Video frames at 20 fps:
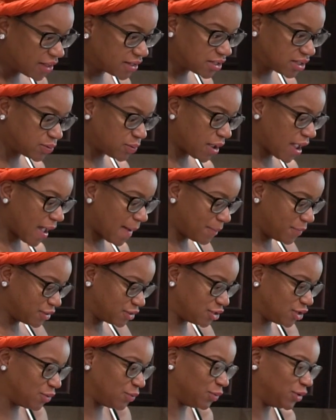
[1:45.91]
this is what
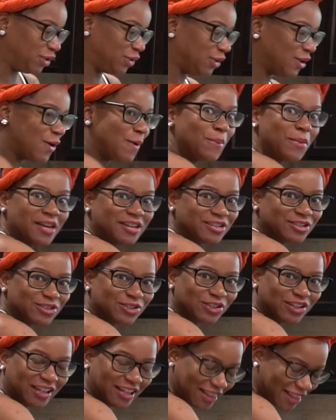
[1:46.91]
happens when you don't measure
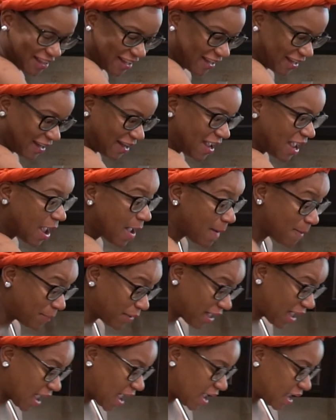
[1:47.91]
anything.
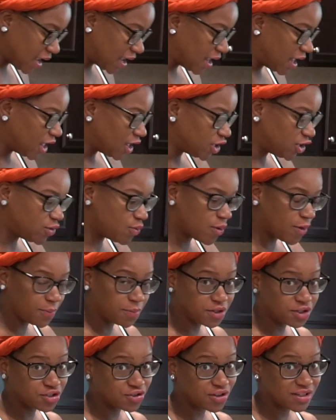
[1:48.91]
But hey, you won't
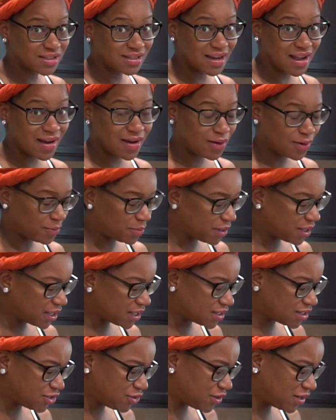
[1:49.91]
be stressed out
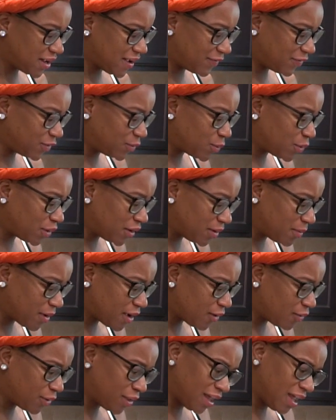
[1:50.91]
because you didn't have to worry
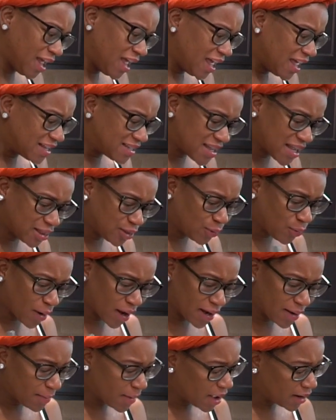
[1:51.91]
about, is that the
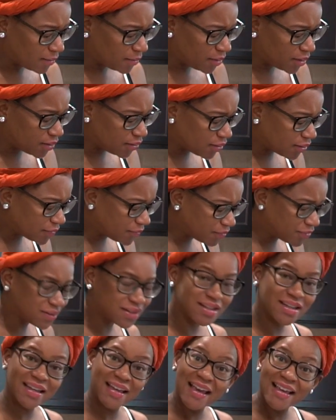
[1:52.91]
right amount of milk?
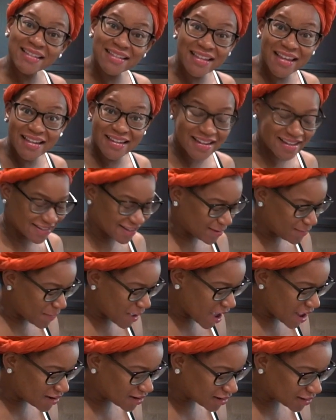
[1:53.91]
Because it doesn't
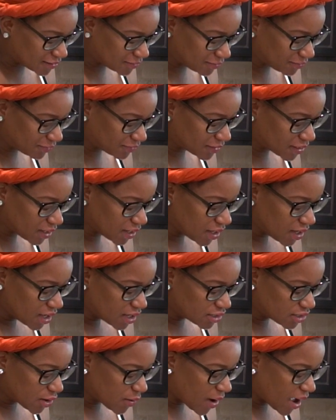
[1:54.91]
matter.
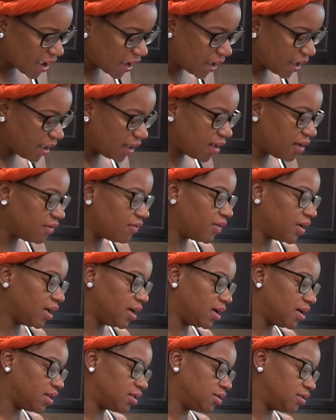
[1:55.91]
So I
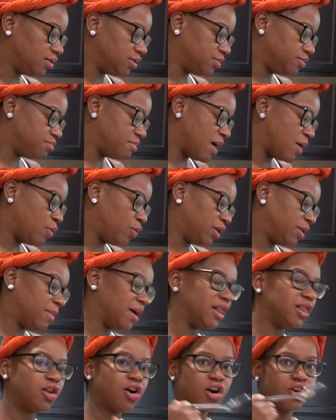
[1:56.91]
have one of
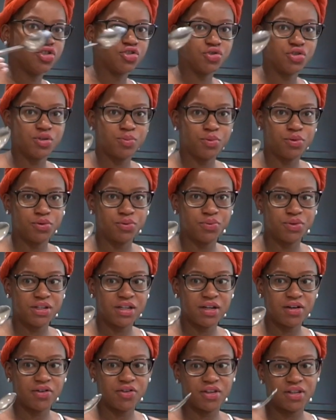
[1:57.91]
my larger spoons
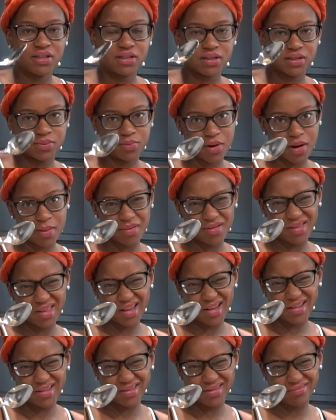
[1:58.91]
here. This is probably
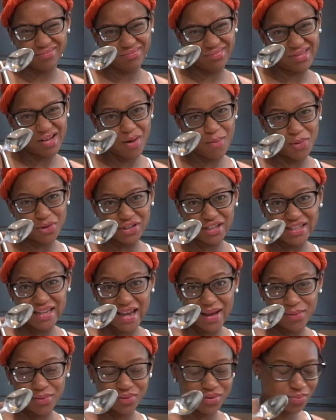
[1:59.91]
like almost a
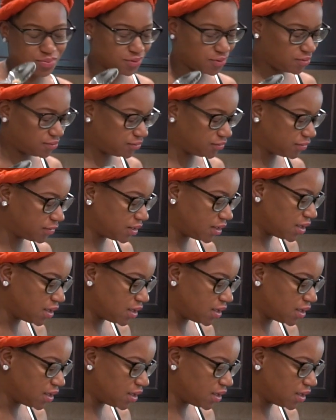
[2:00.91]
tablespoon,